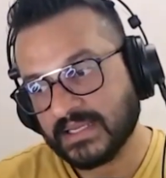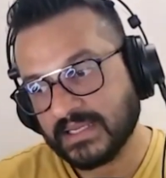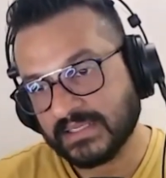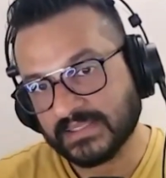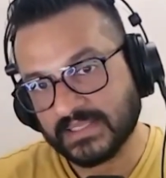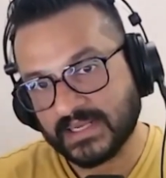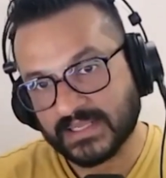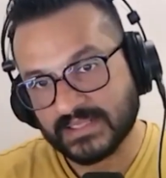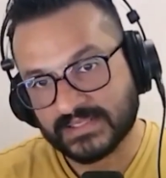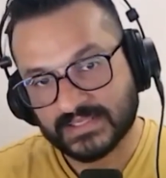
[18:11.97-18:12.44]

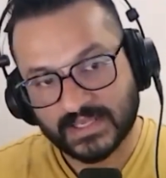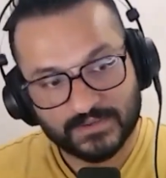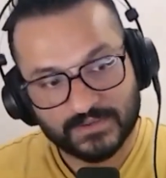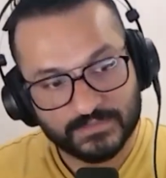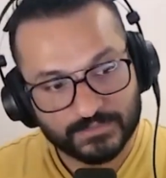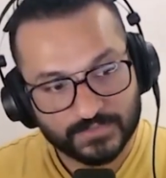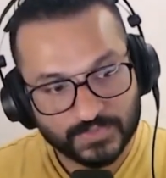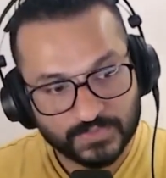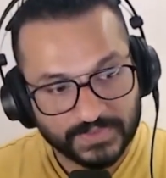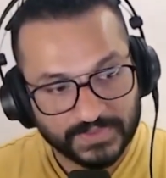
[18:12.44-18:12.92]
and then I started to
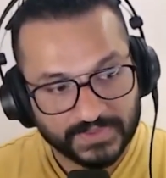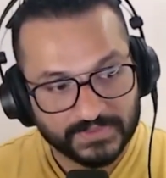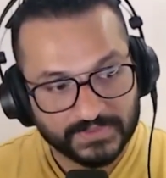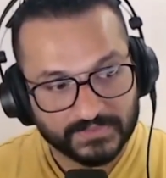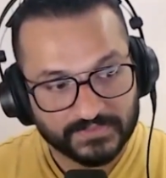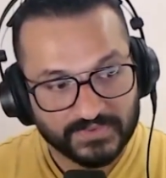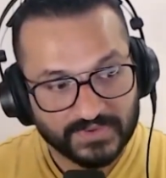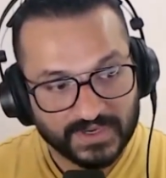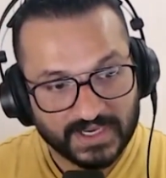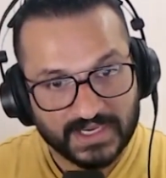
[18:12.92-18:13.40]
move into
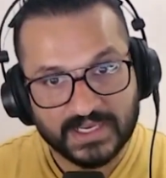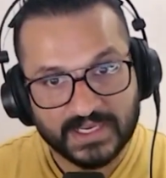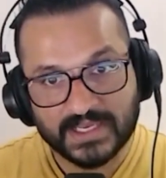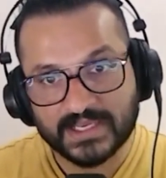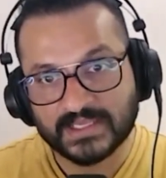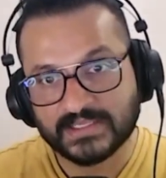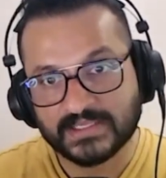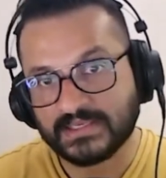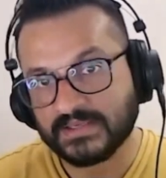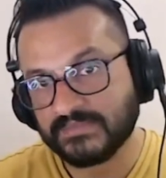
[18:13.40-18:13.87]

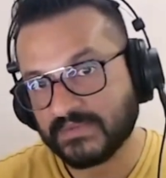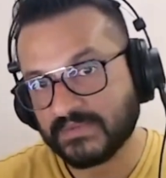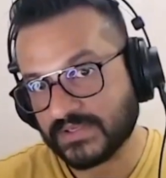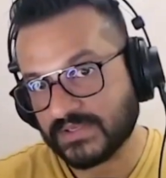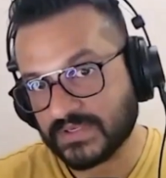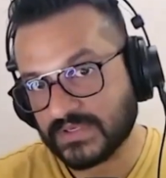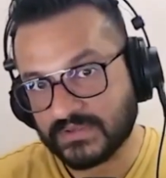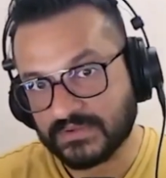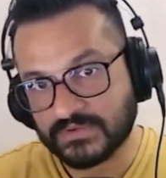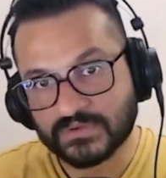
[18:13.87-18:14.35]
training and then
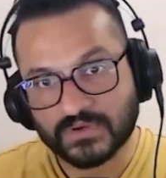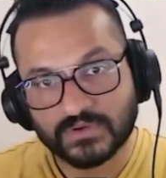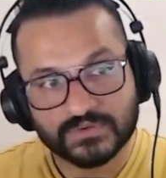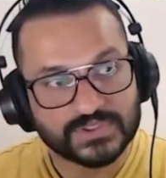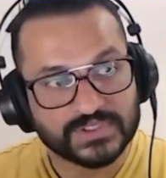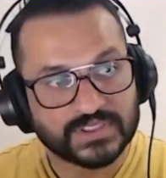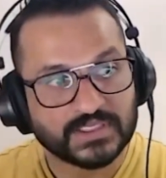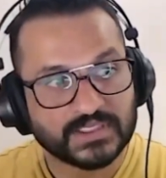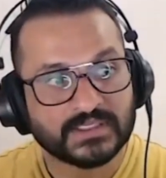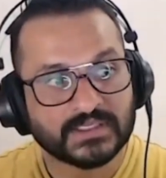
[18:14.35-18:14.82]
eventually into
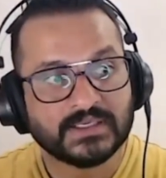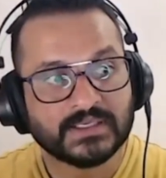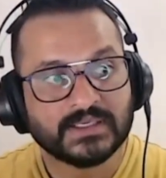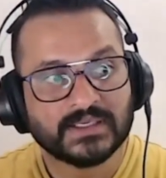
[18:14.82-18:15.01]
coaching.